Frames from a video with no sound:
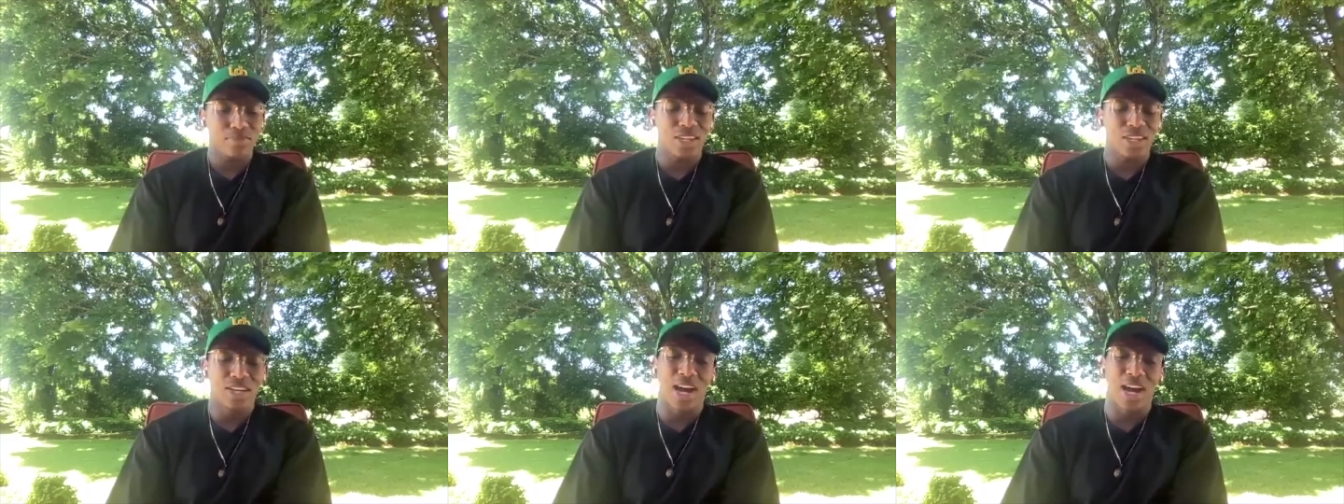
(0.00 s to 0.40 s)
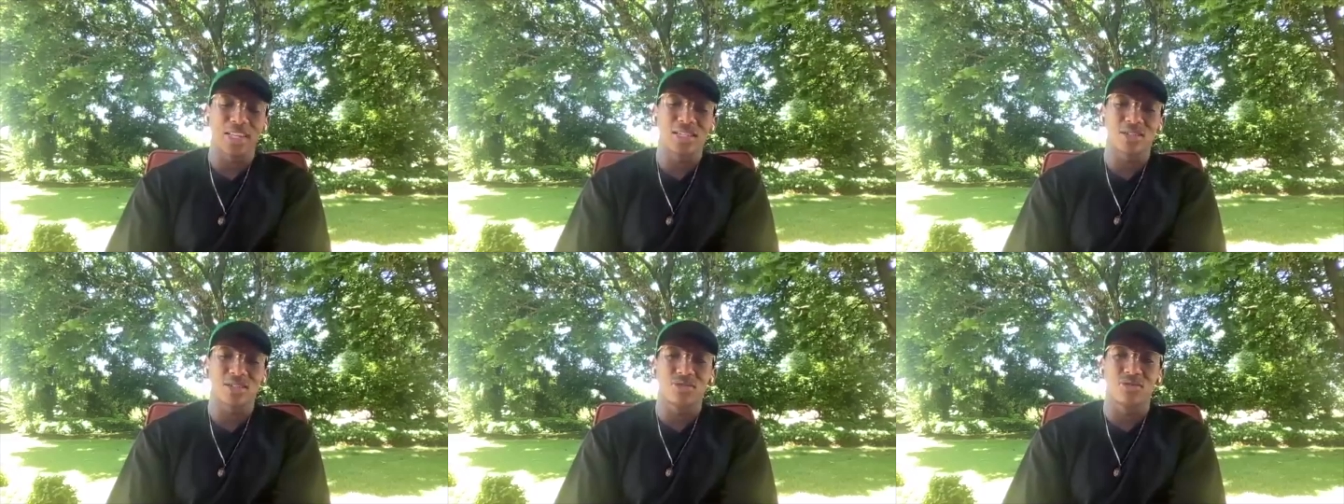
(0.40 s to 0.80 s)
high
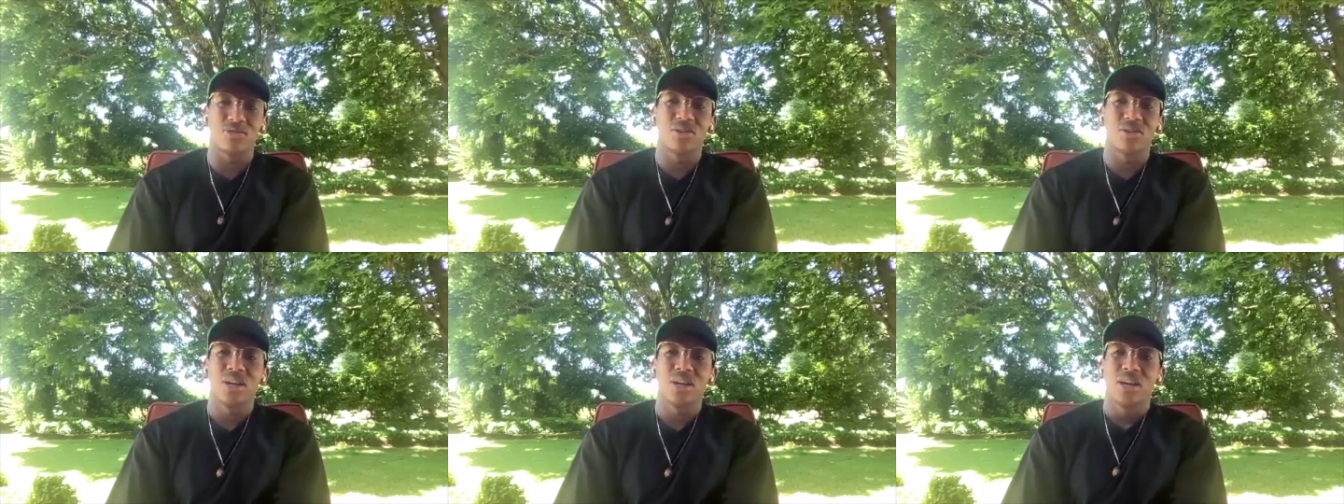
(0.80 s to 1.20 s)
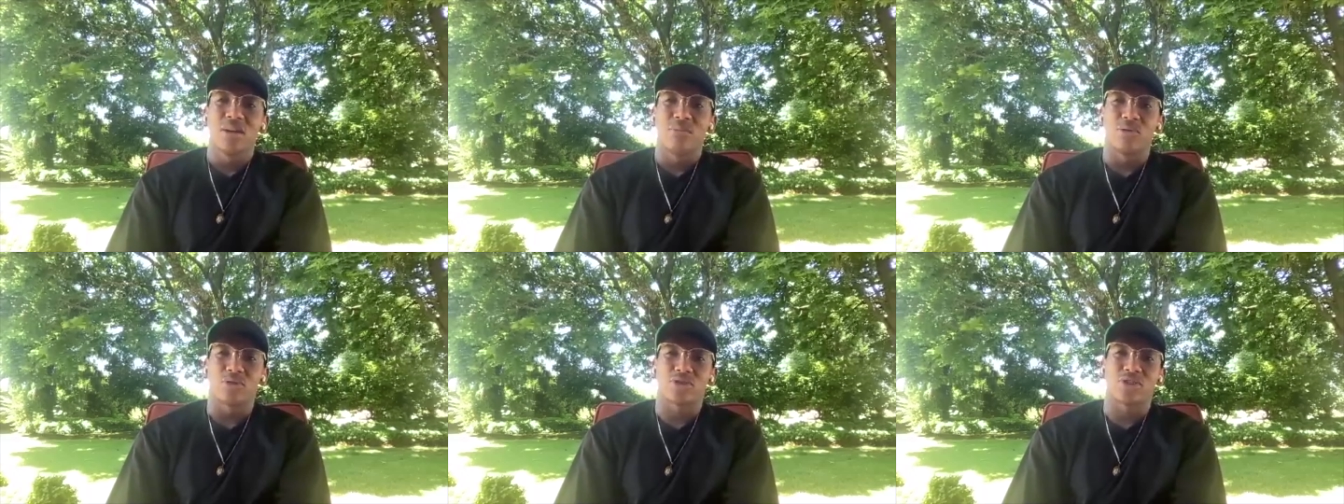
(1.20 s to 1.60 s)
school,
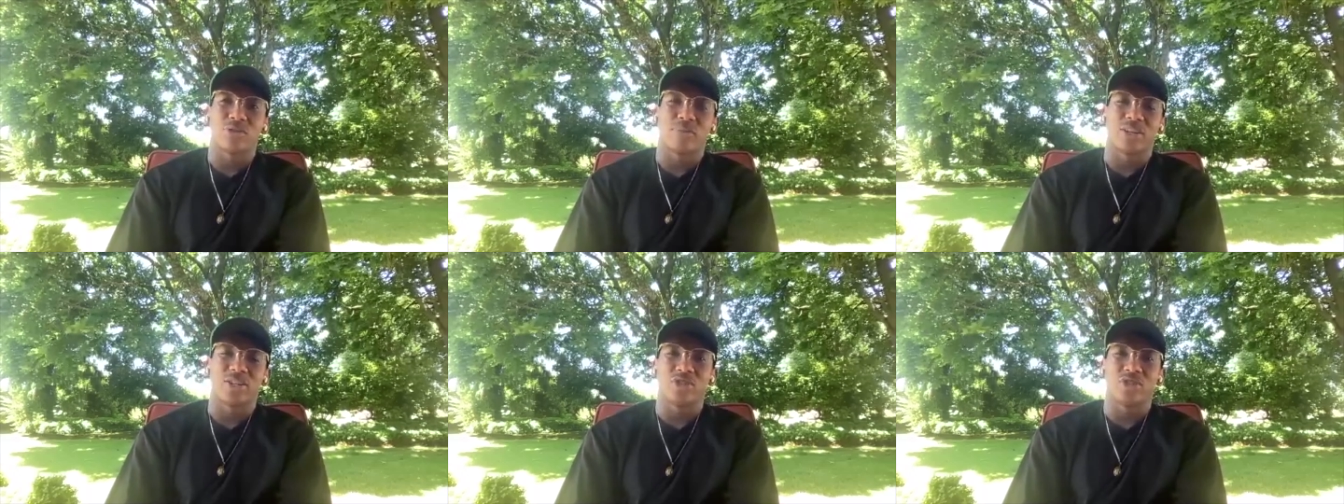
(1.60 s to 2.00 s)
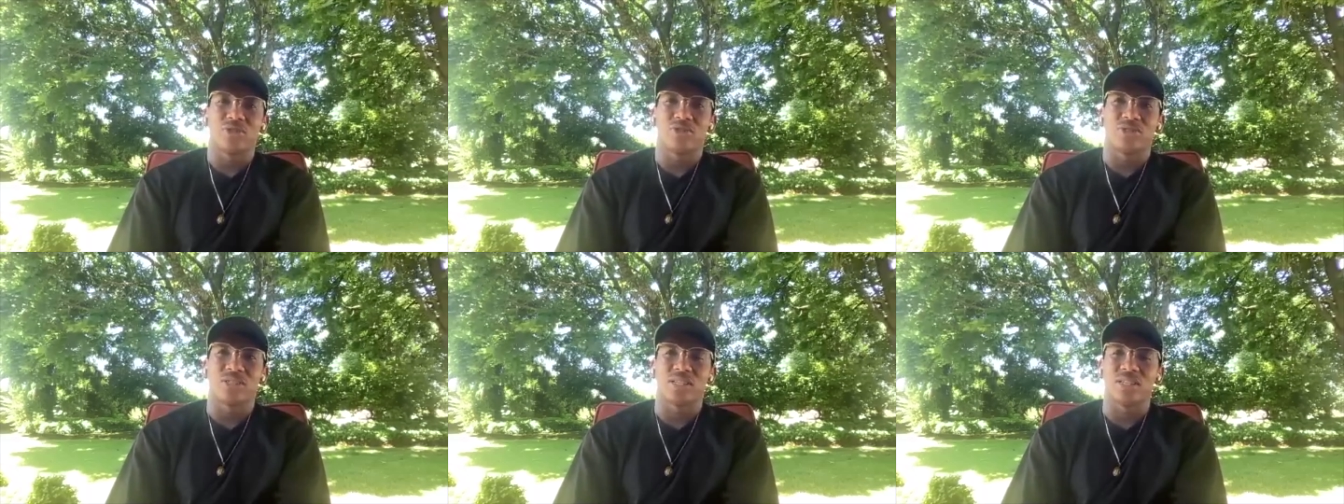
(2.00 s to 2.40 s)
more so my junior
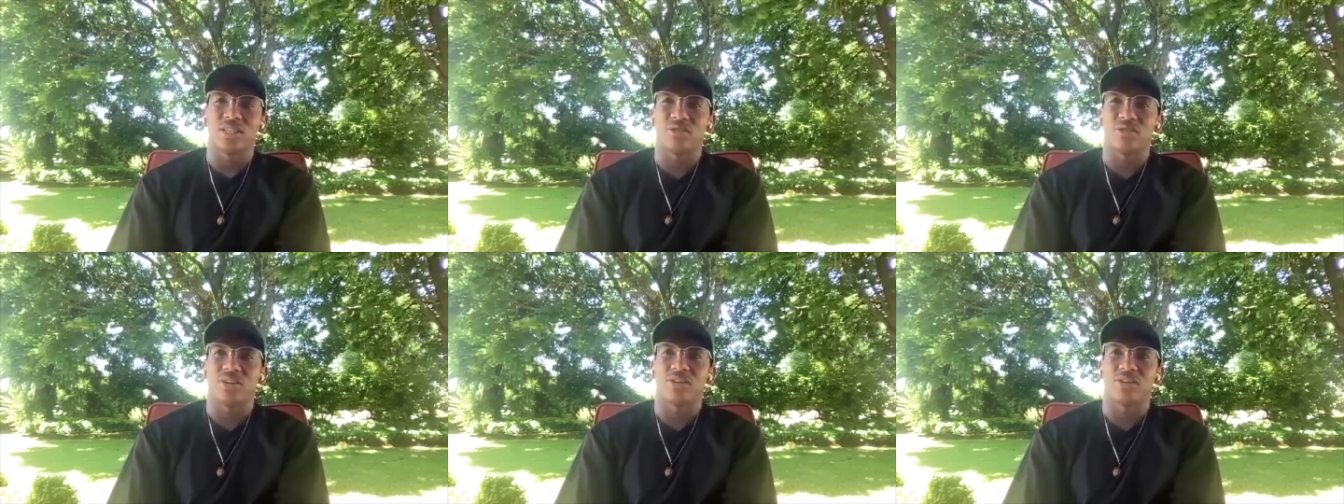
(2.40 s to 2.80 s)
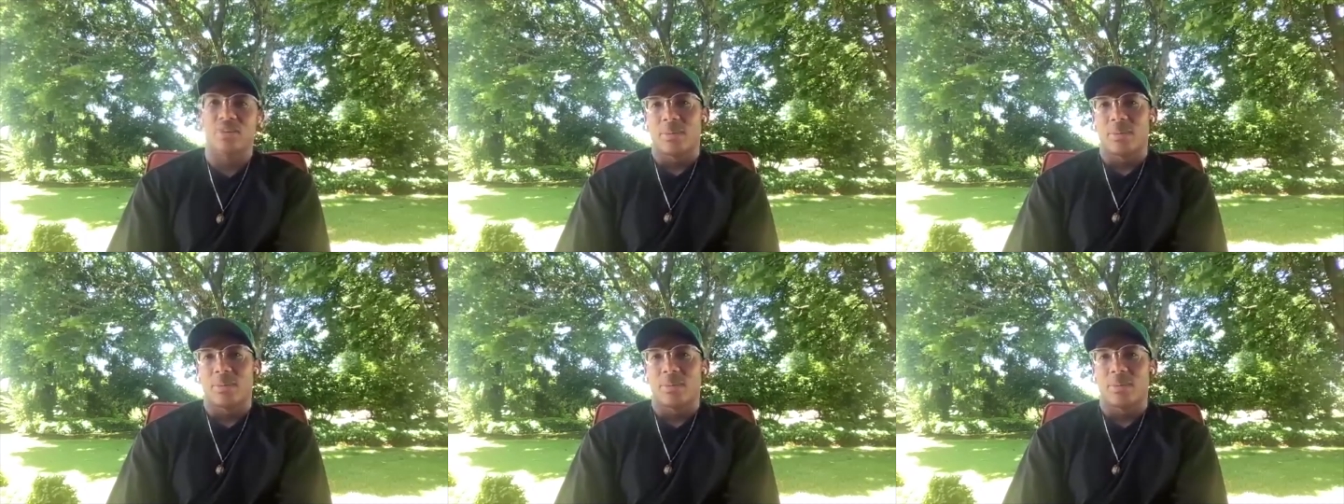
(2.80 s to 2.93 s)
and senior year,